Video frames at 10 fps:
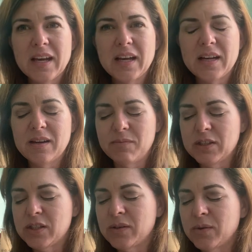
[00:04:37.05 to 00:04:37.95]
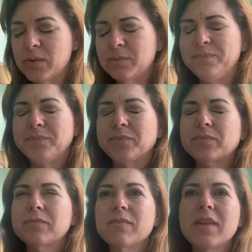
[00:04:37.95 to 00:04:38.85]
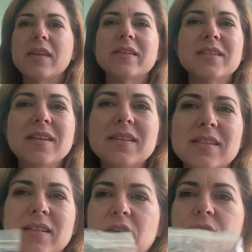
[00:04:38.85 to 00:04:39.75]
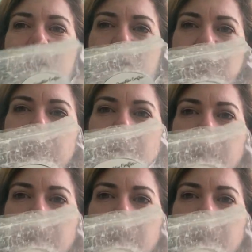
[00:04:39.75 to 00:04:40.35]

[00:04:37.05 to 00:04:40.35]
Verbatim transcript: Um, so the scent itself was really